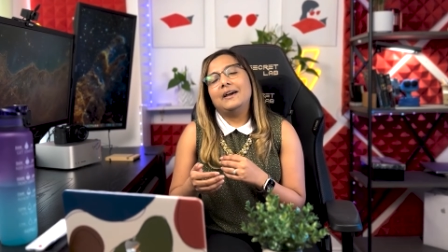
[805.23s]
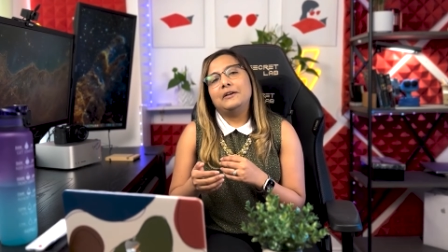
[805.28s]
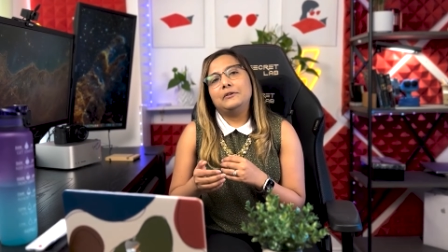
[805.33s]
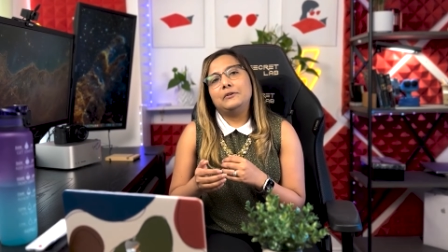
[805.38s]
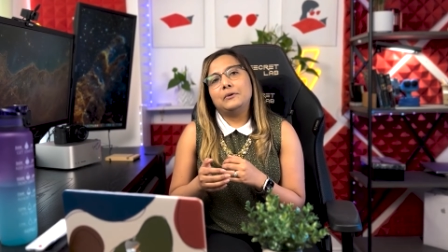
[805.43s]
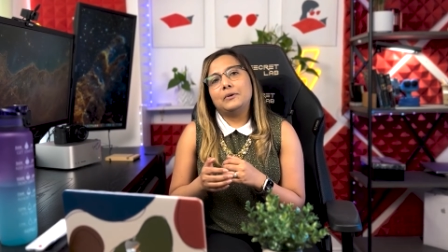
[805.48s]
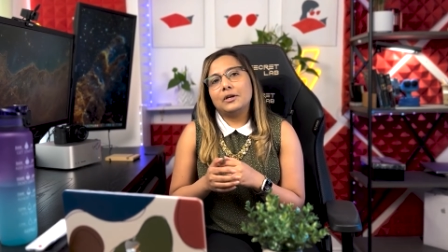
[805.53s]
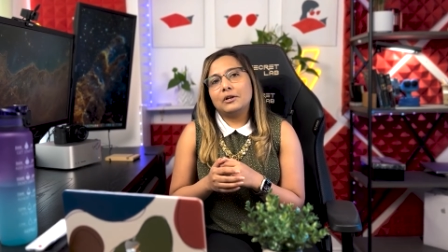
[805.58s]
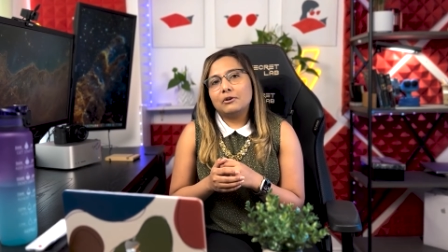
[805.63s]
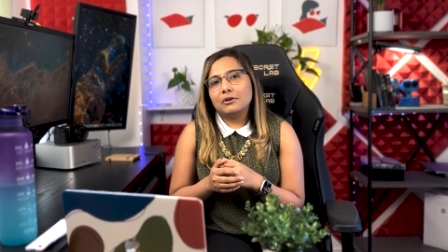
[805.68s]

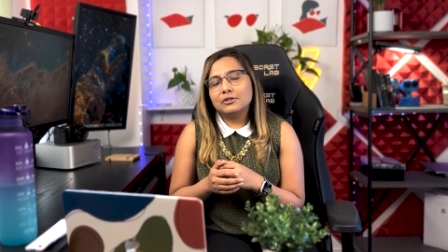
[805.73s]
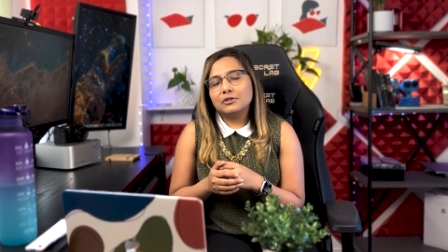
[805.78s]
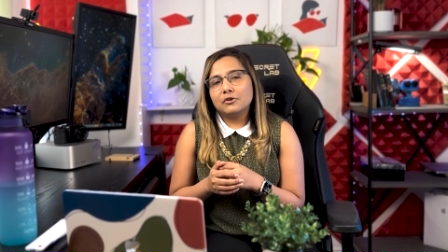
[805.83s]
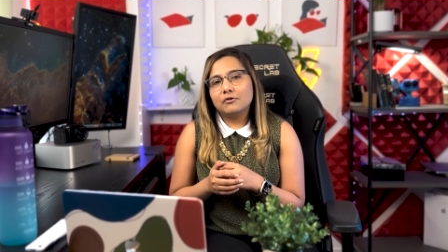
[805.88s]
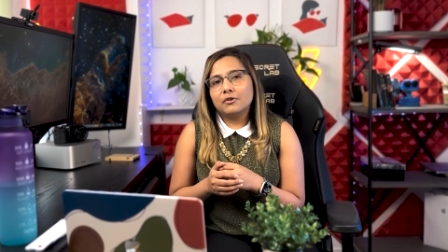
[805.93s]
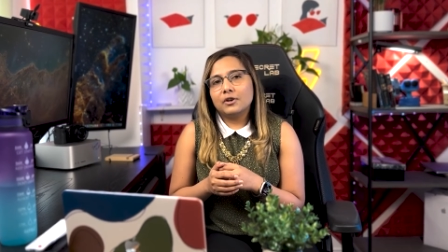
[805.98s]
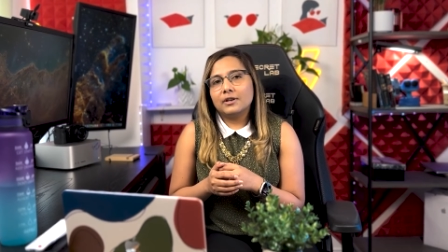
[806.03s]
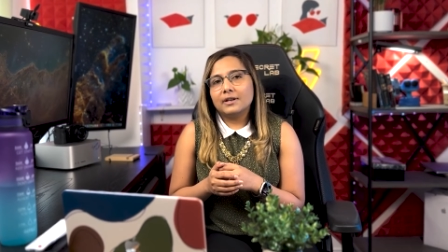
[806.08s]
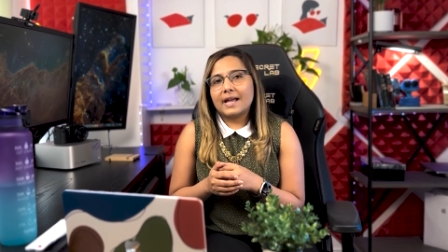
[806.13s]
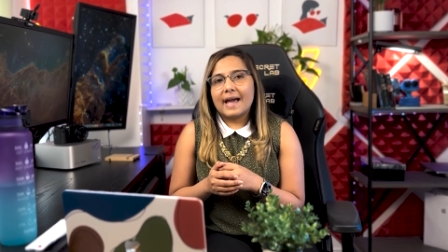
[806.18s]
you can also
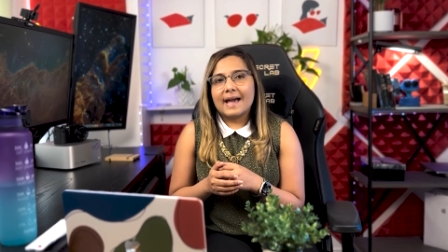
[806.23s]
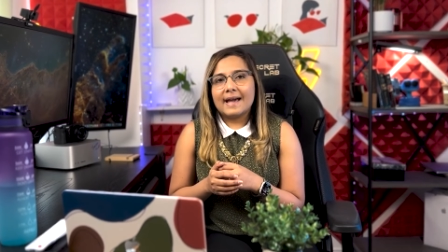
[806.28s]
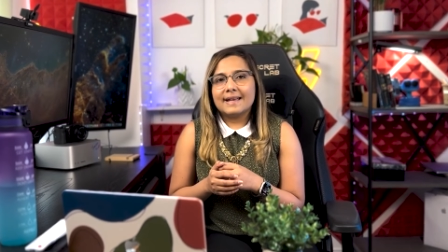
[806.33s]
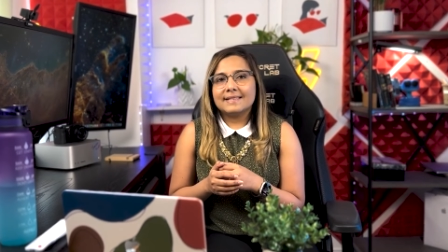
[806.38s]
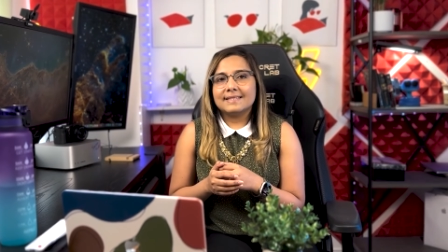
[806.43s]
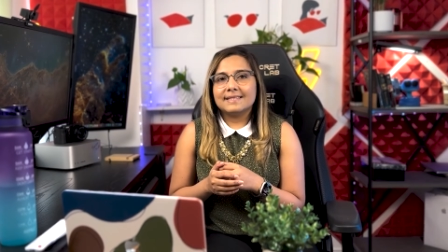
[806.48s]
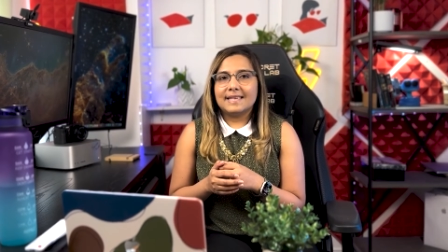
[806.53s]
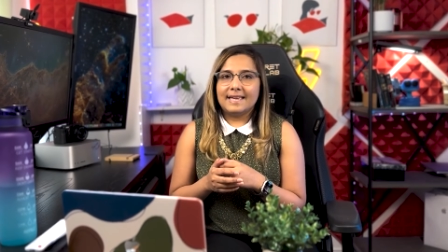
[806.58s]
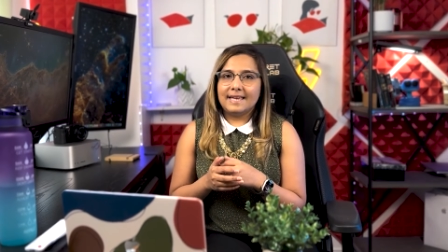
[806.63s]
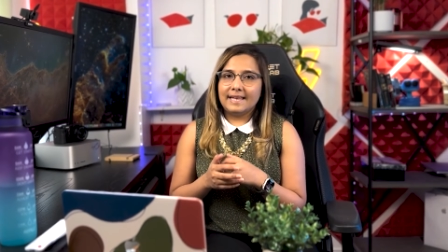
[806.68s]
work
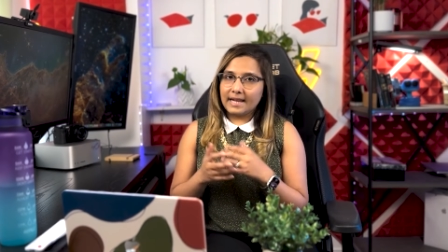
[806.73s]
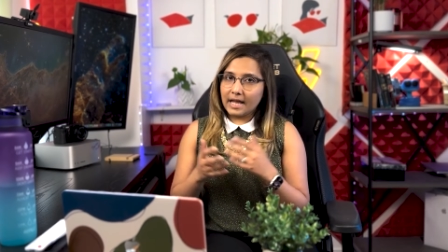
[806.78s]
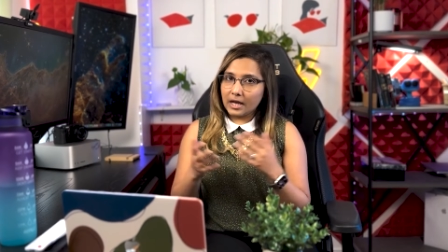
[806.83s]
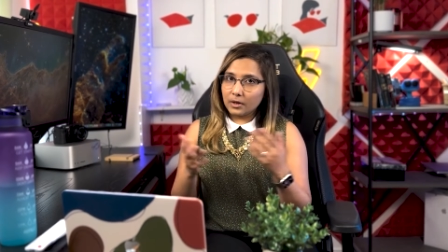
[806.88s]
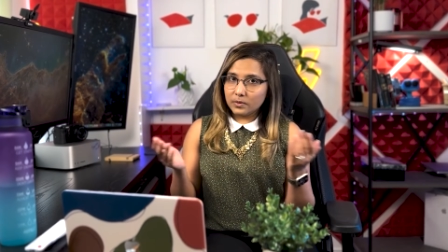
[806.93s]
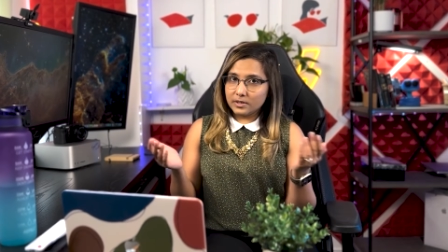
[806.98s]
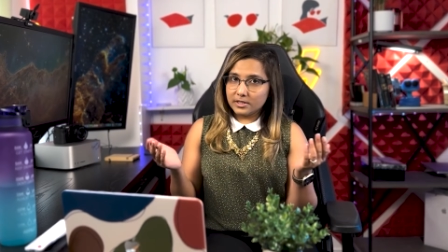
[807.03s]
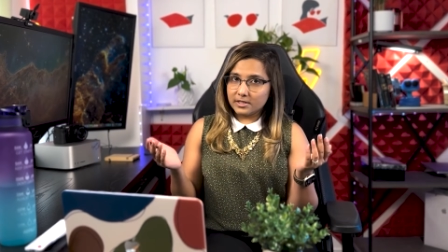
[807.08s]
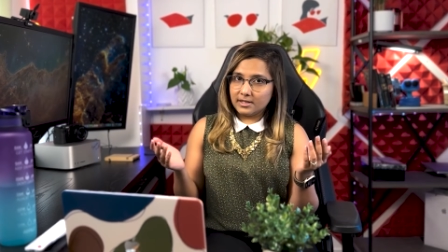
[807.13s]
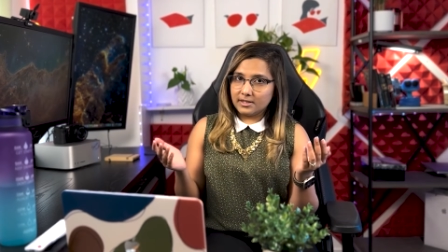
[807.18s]
as a
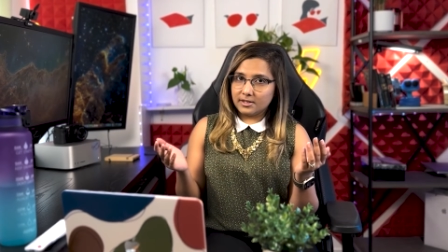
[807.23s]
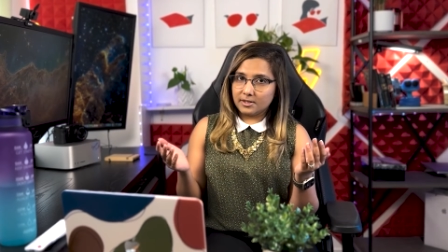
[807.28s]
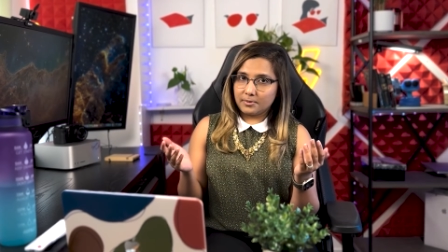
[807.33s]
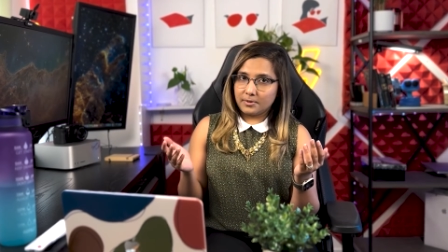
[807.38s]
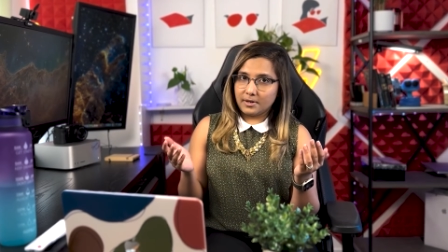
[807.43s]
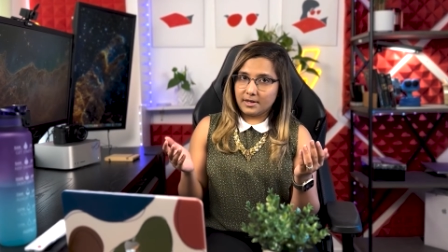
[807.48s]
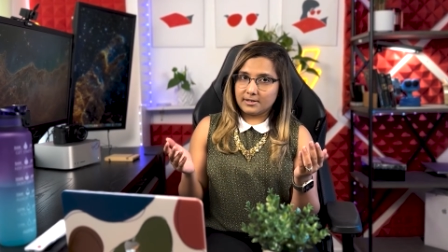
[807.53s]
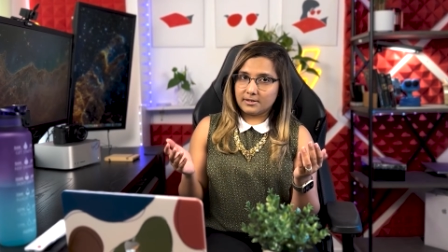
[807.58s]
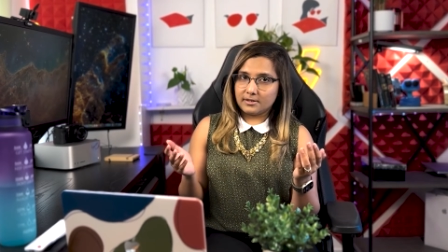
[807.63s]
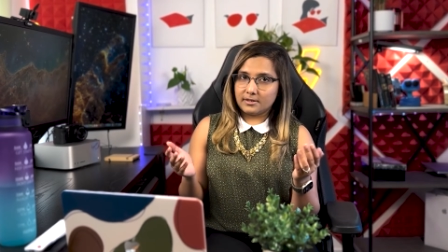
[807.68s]
language
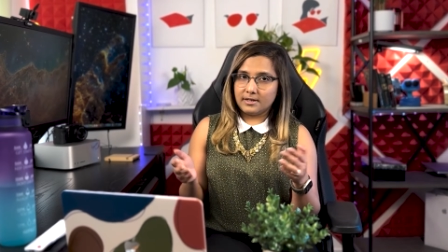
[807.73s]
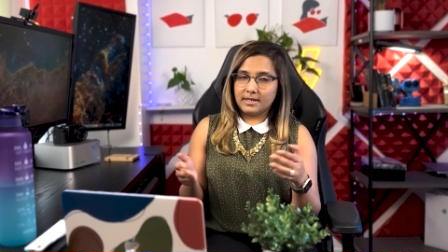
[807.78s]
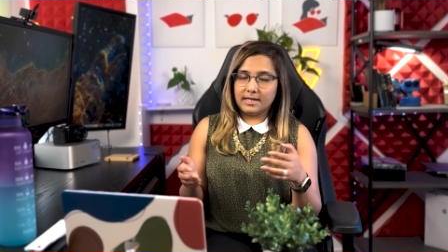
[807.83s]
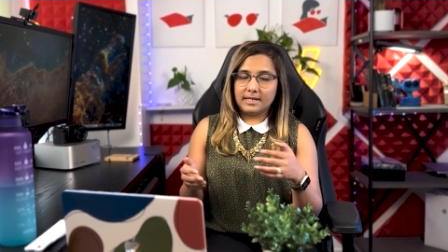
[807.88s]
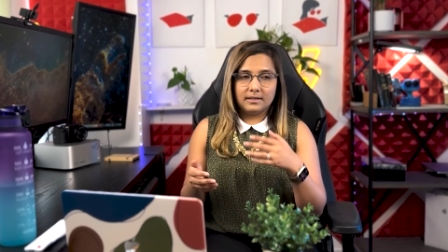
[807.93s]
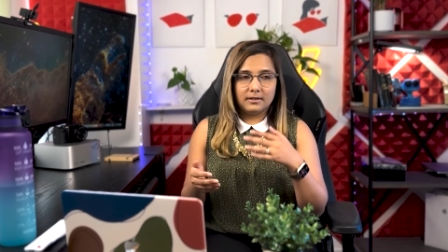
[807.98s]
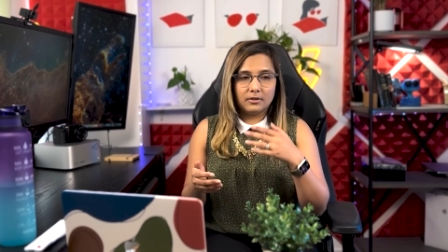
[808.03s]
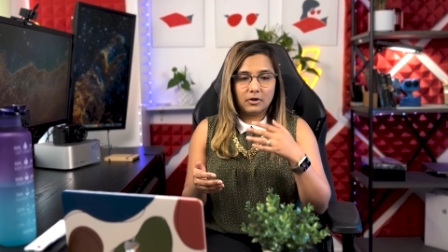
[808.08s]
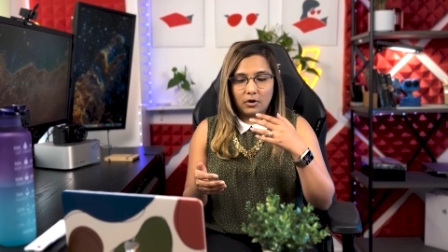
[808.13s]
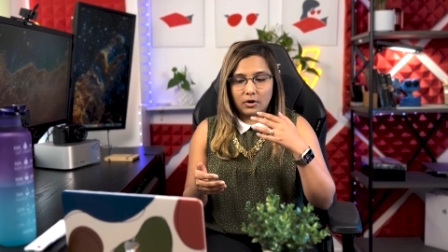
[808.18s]
interpreter in